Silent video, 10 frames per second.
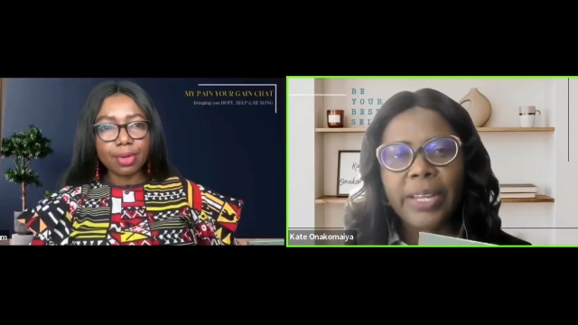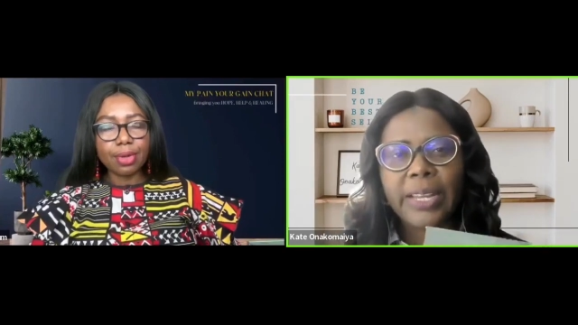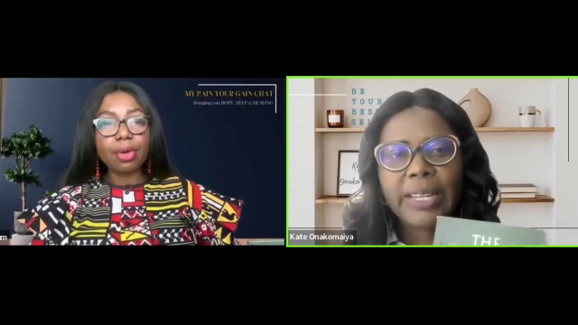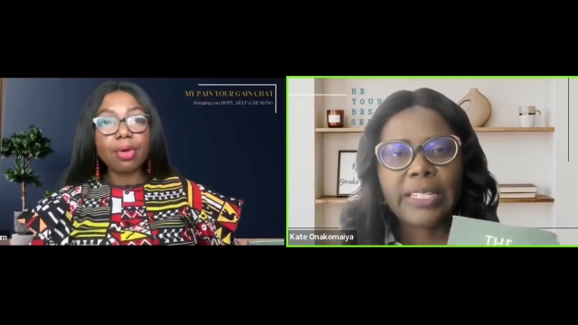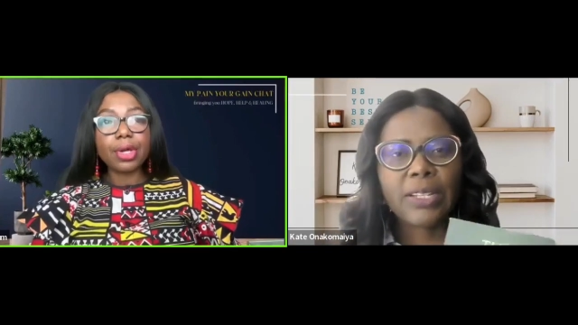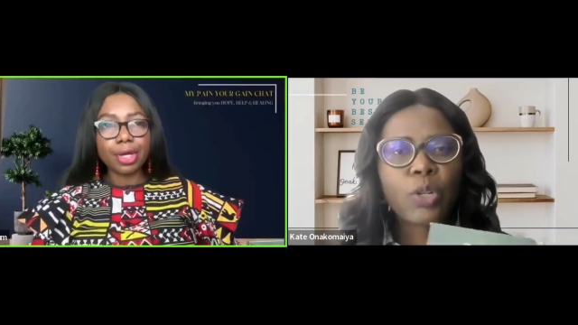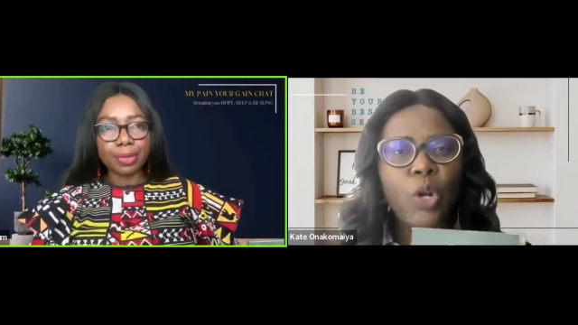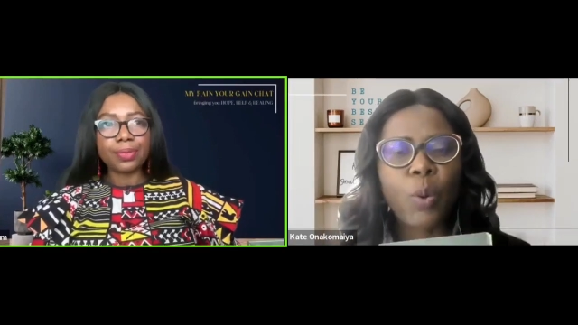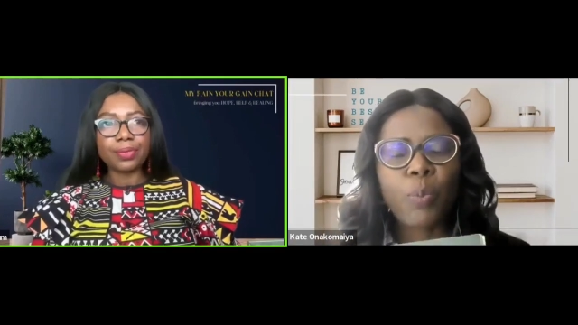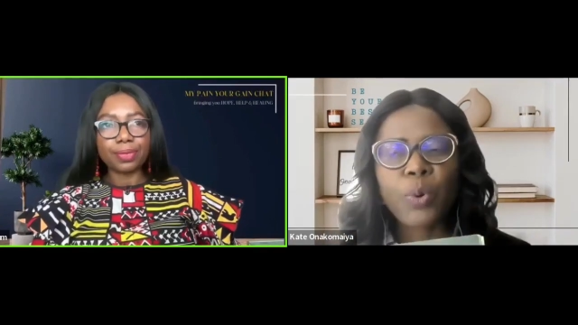Speaker 1: It's okay. on
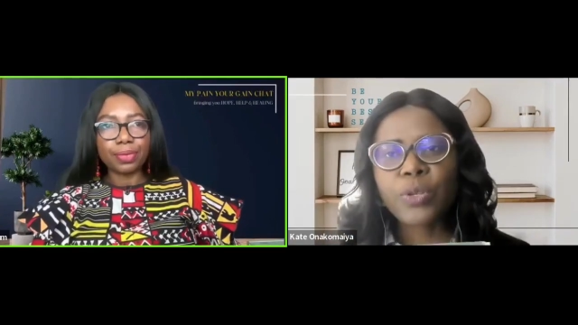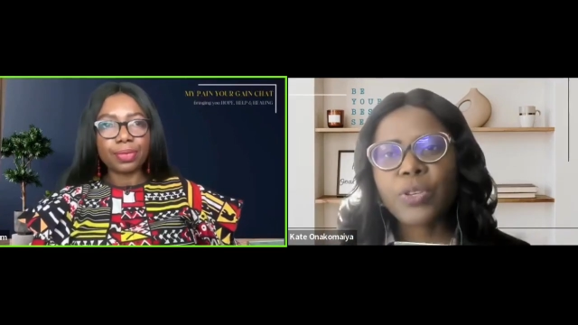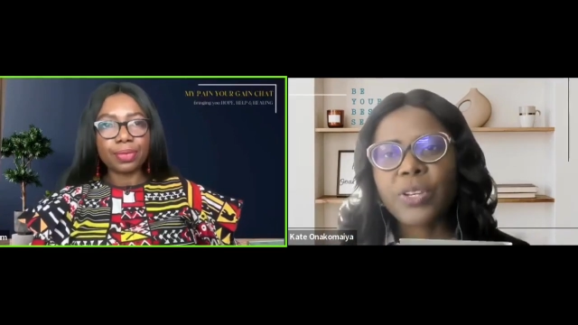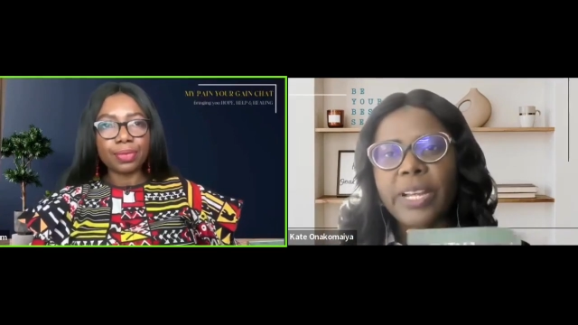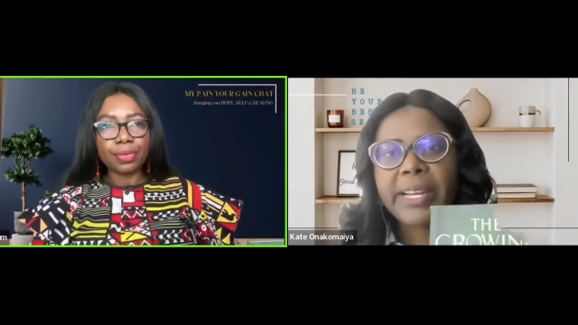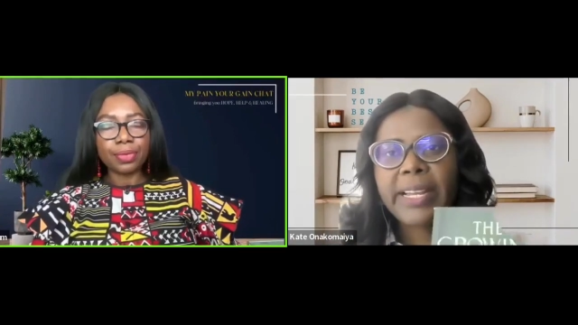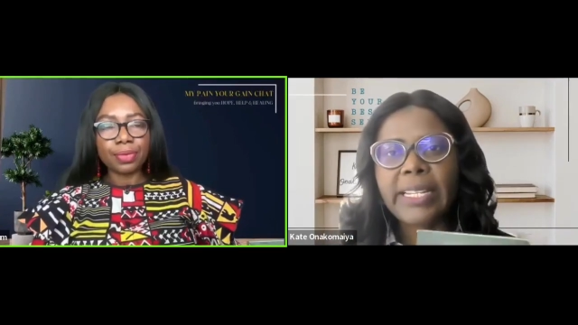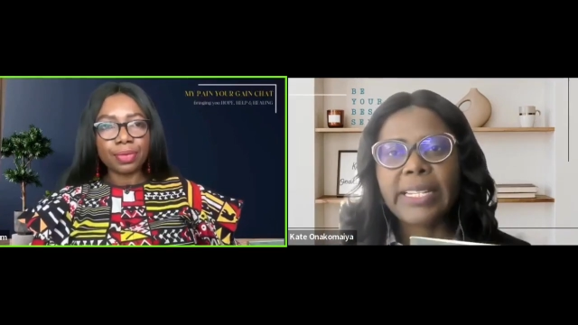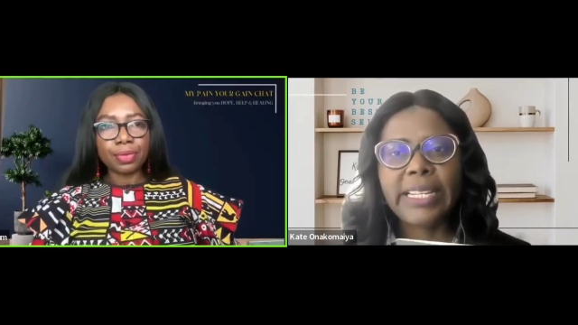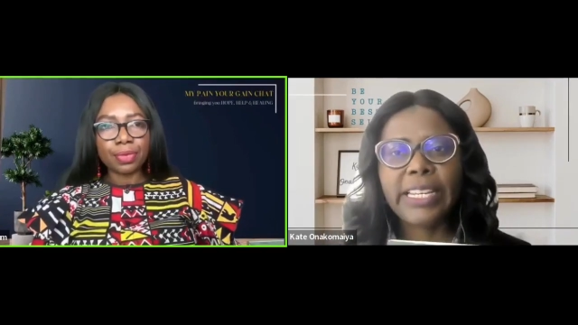Kobo, so you can
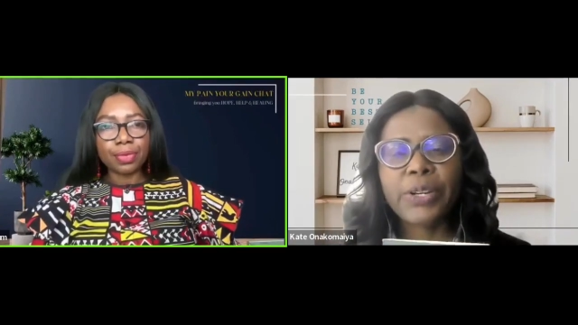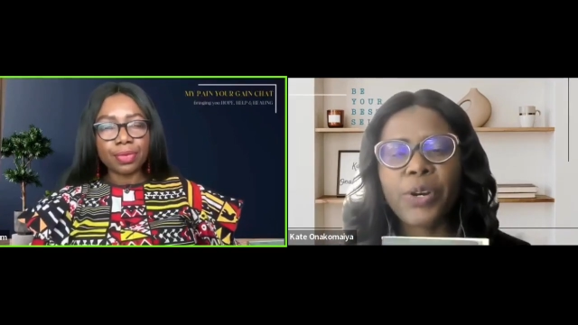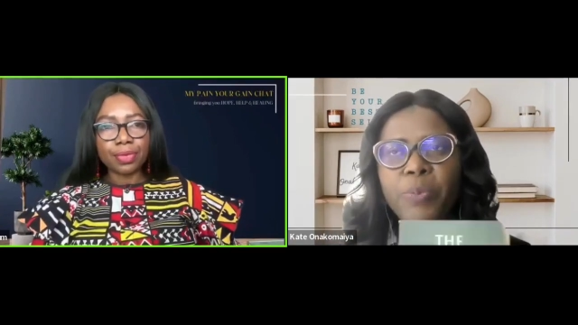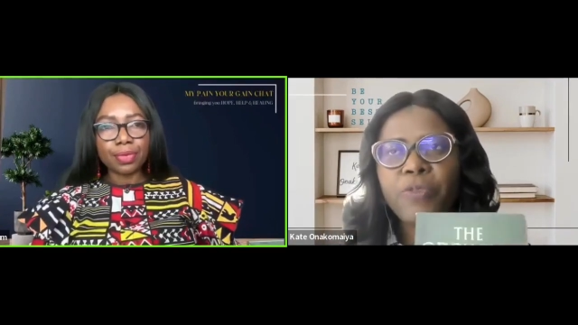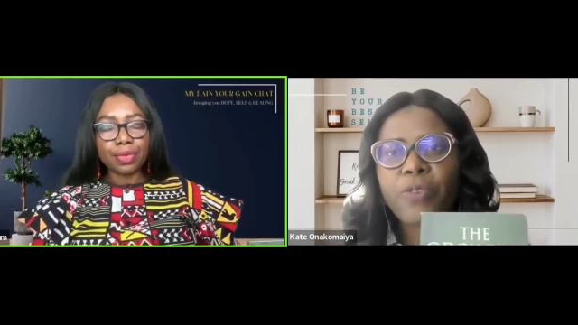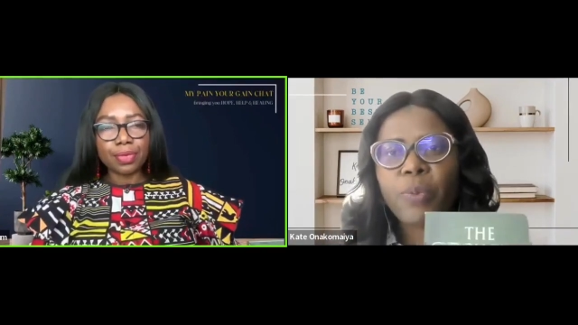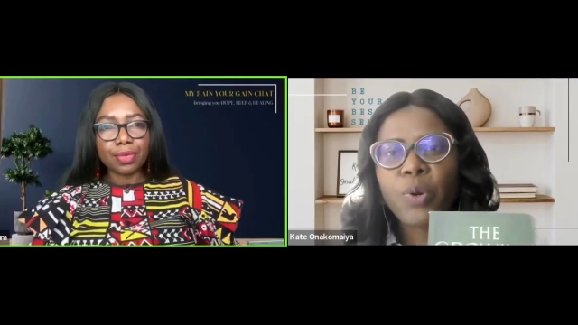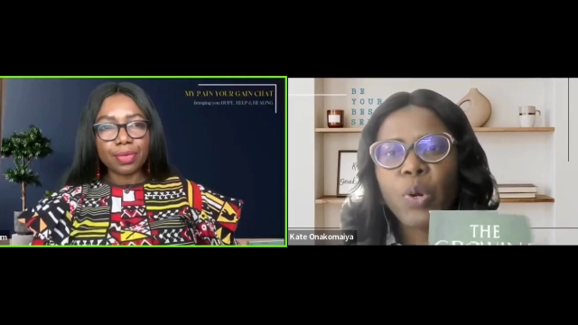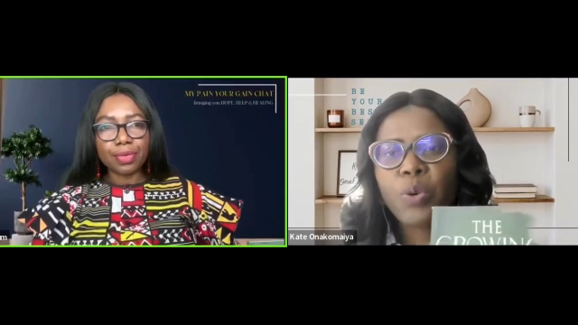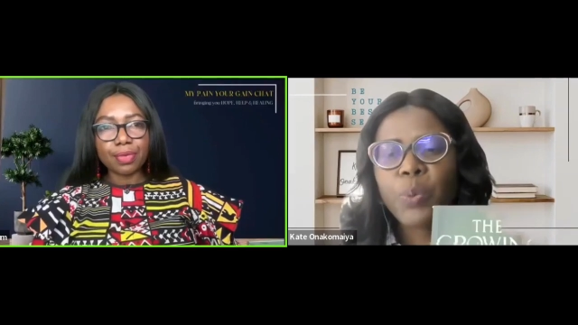get the e-copy from
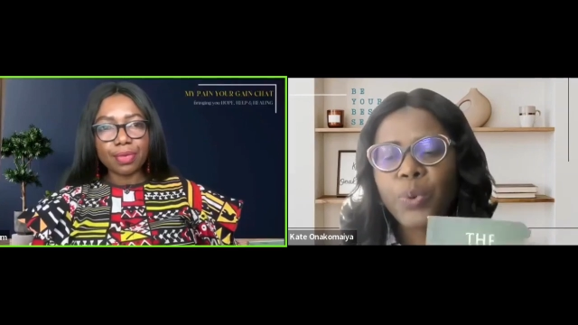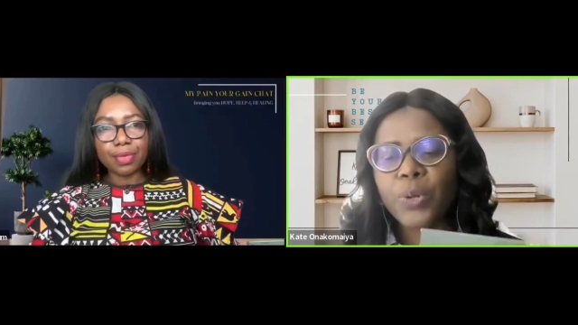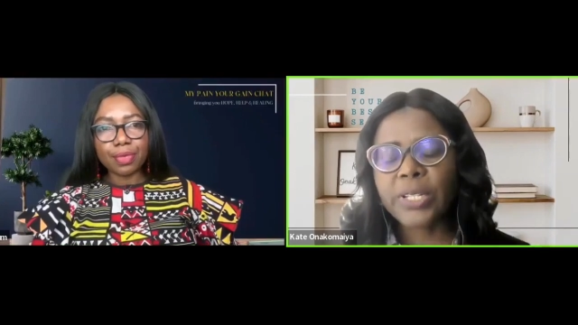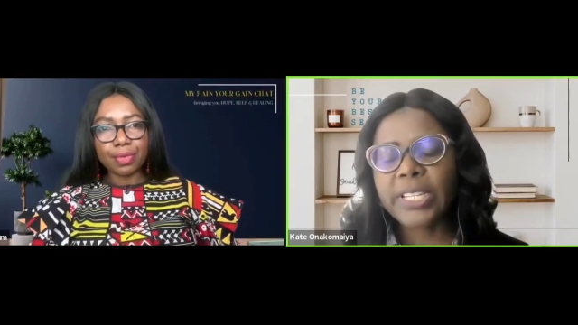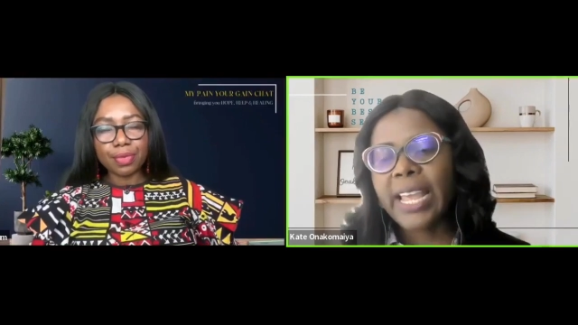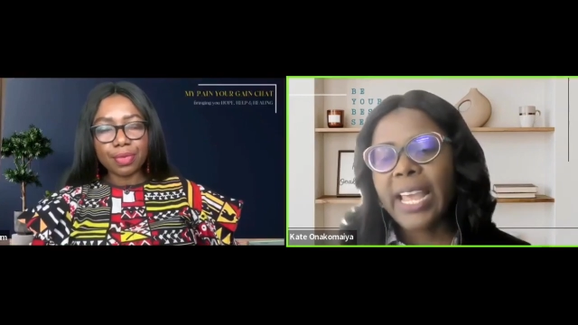Kobo Books.